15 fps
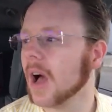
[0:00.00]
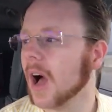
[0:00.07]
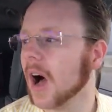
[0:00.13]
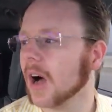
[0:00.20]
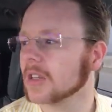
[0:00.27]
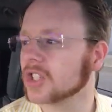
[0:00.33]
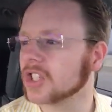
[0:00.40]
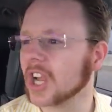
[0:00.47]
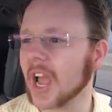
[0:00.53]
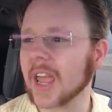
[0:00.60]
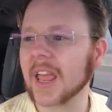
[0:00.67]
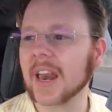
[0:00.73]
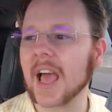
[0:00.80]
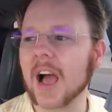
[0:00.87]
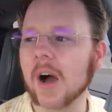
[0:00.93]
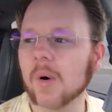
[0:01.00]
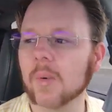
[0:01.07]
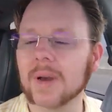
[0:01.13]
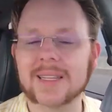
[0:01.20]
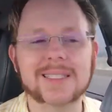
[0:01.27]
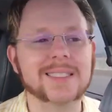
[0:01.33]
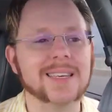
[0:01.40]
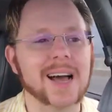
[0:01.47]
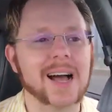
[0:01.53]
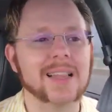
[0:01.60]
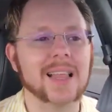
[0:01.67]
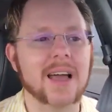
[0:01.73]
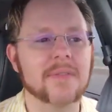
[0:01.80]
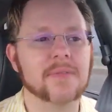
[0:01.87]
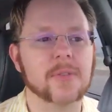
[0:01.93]
I'll check it out when it's not
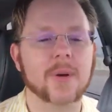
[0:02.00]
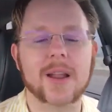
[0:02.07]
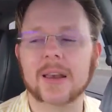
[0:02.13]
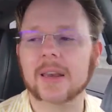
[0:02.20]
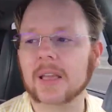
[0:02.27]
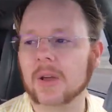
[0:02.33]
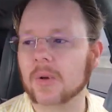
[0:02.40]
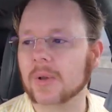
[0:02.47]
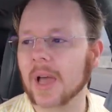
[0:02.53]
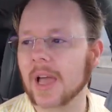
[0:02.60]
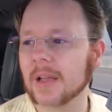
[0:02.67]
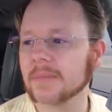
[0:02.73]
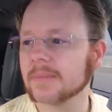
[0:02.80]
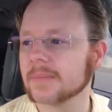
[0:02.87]
life-threatening, okay?